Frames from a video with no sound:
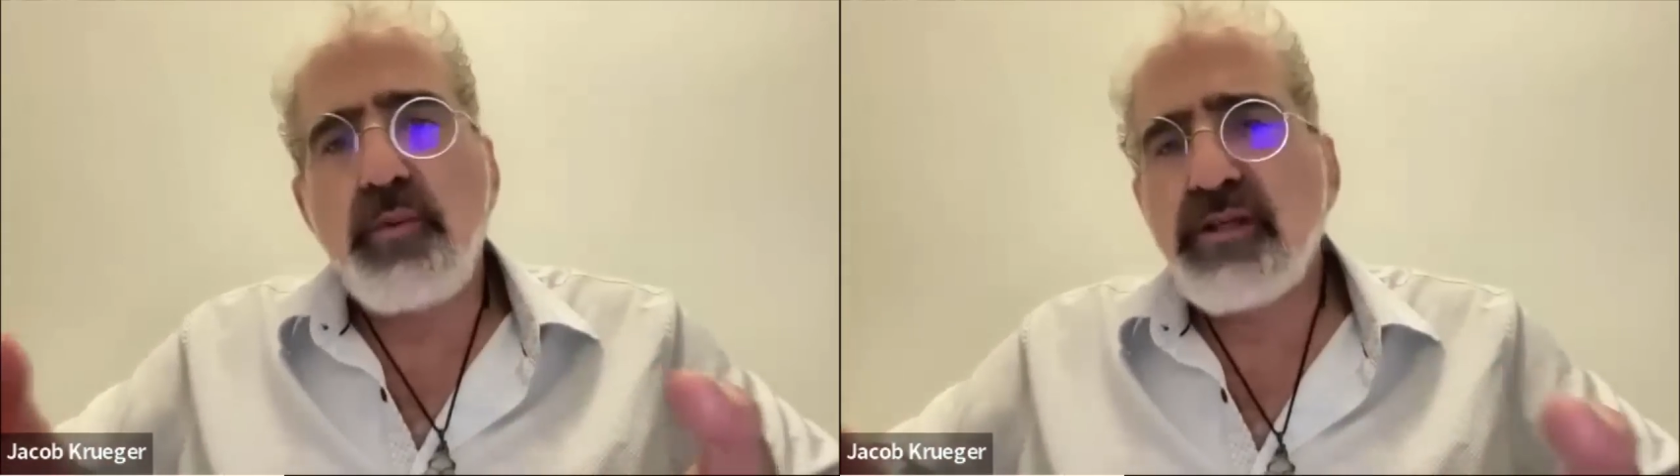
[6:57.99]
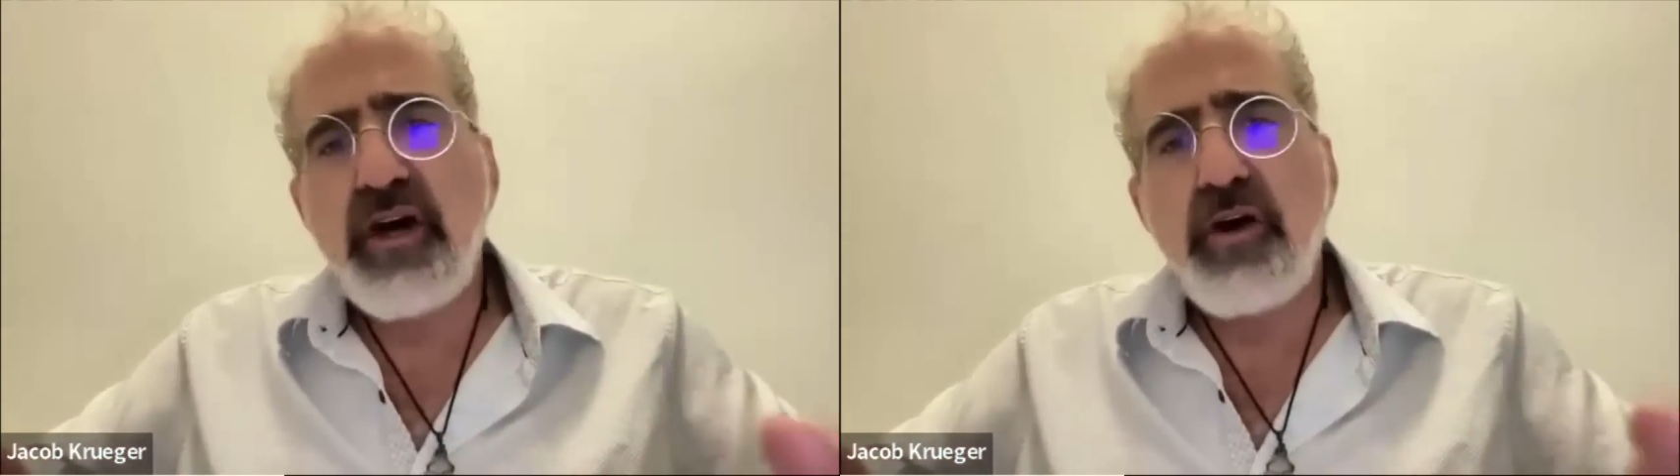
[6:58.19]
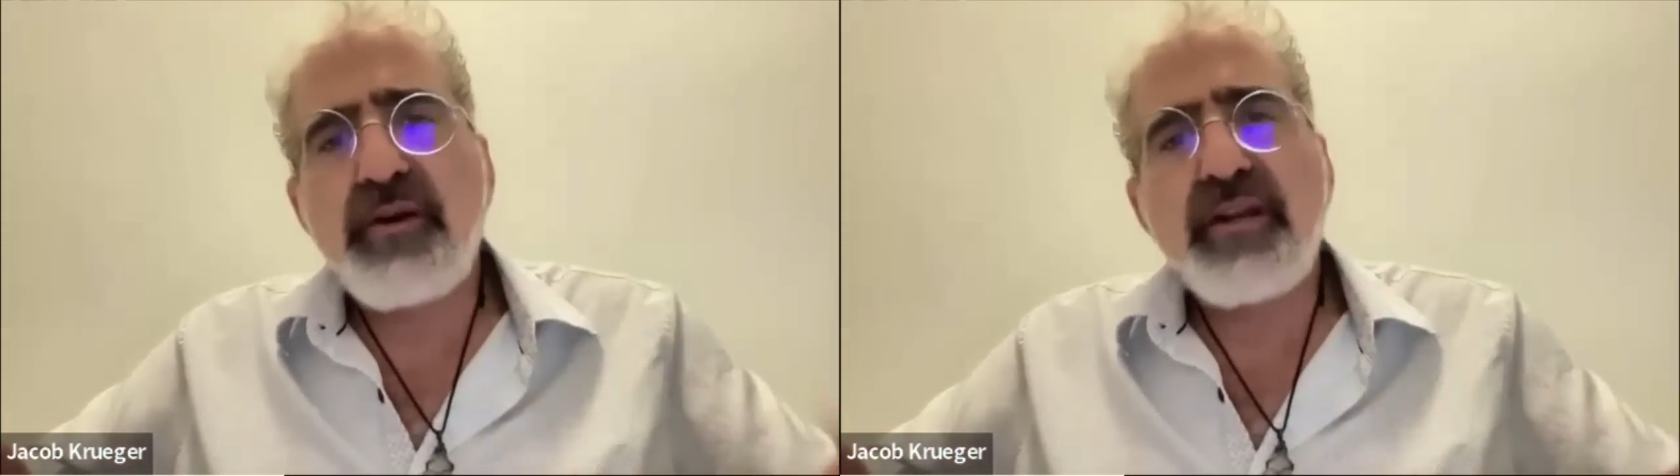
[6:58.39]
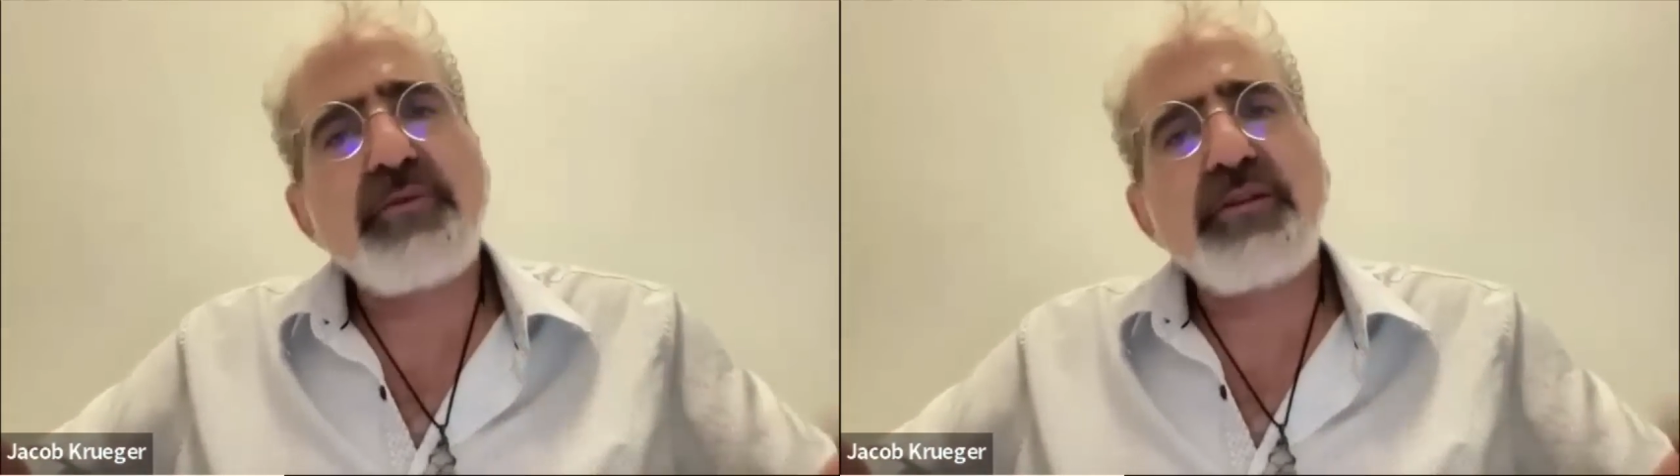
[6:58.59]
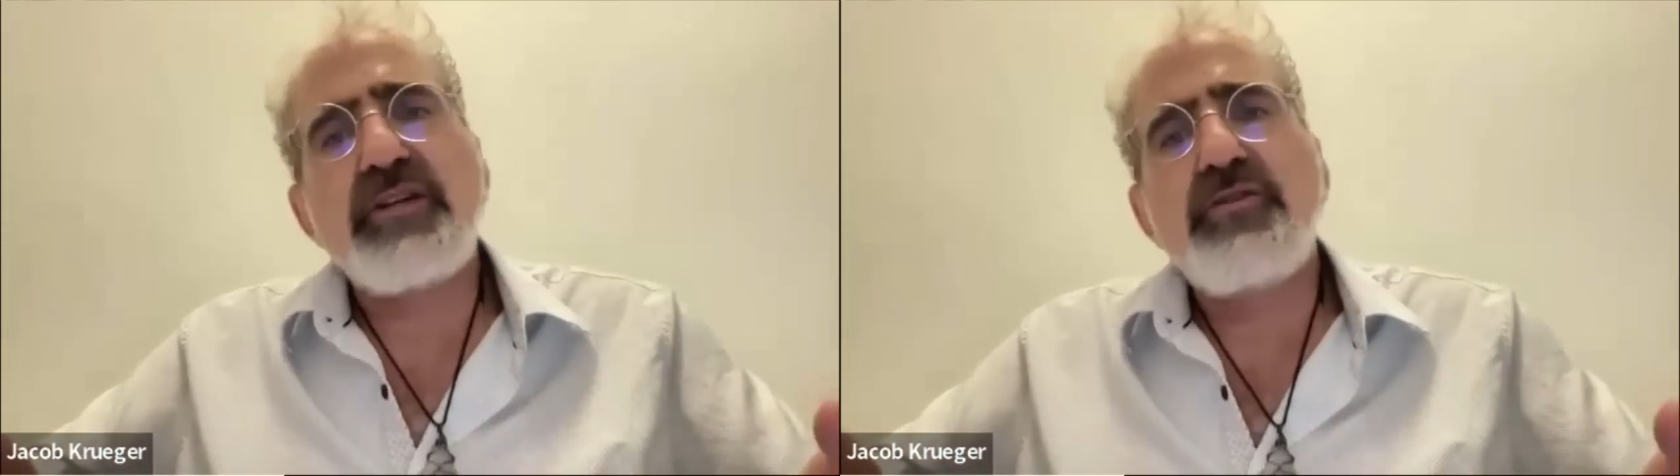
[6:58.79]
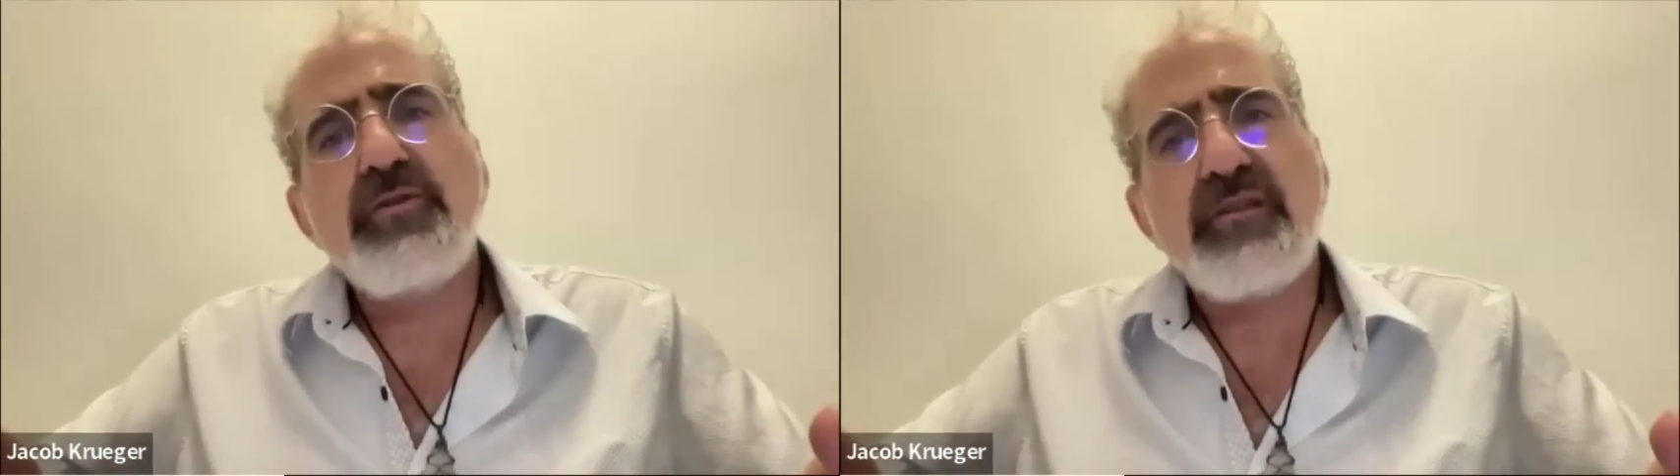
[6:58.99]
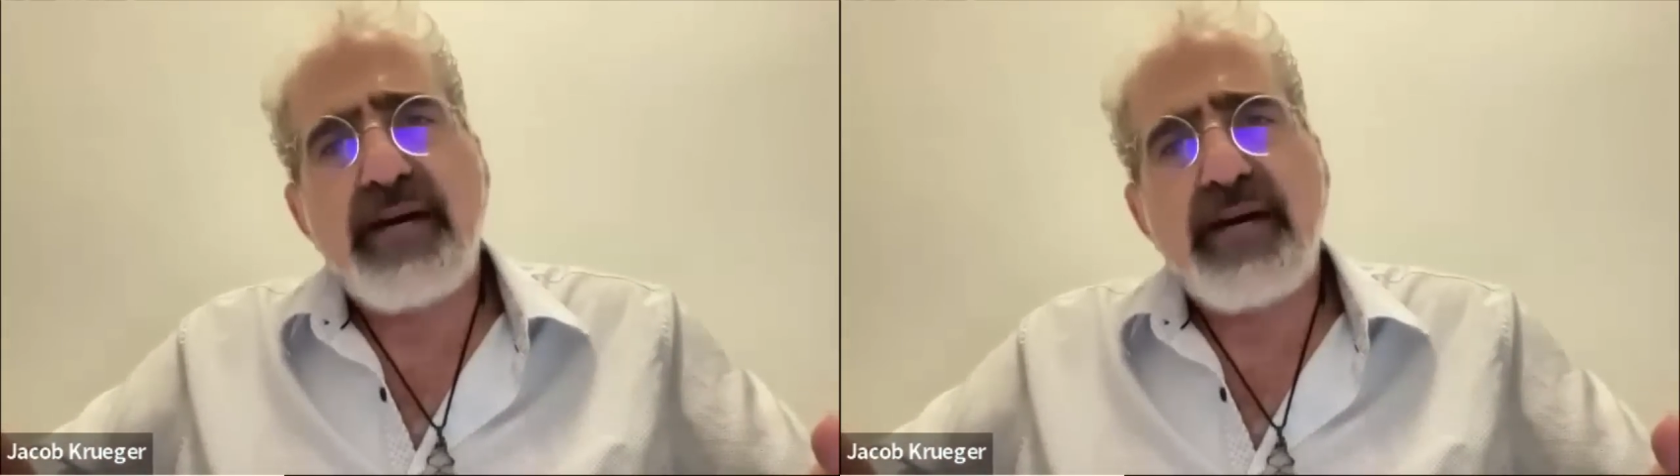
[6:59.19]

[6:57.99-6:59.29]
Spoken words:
what's already really cool